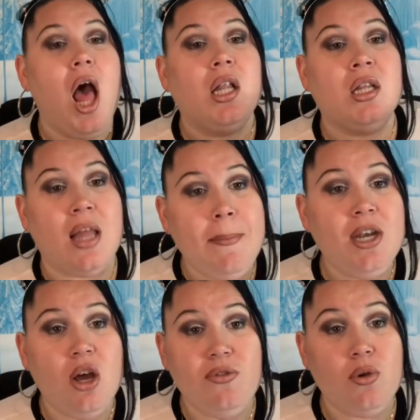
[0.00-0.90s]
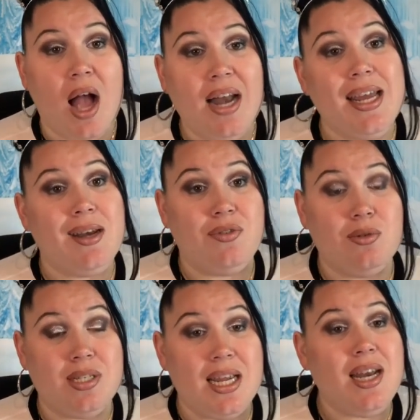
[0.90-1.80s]
Let me know if you got it, and if you
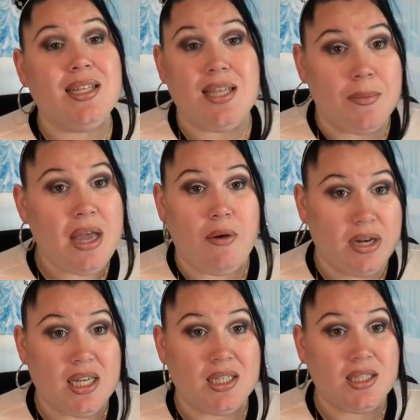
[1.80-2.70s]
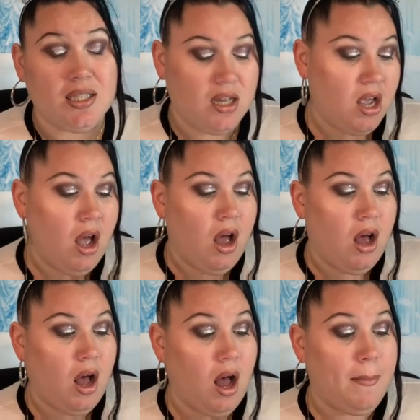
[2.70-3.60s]
did, tell me how it is.
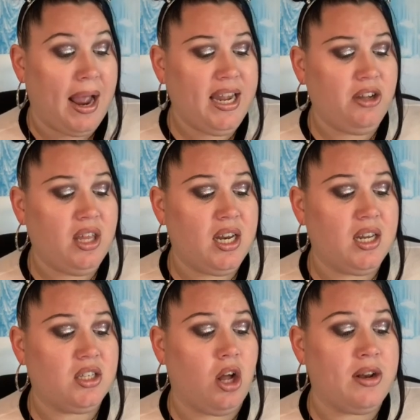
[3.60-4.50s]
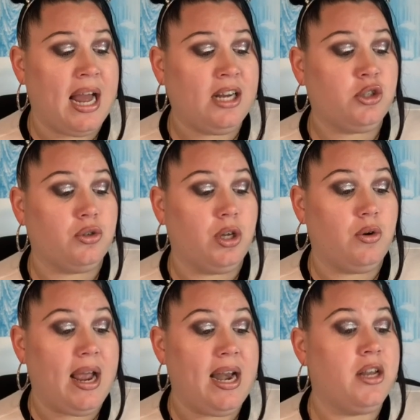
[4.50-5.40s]
Um, I hear that it is all natural though,
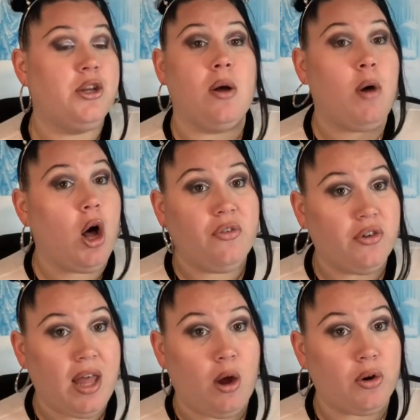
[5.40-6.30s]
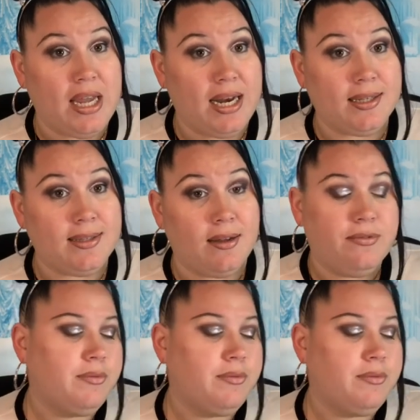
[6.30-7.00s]
and you know, I'm all for that organic stuff.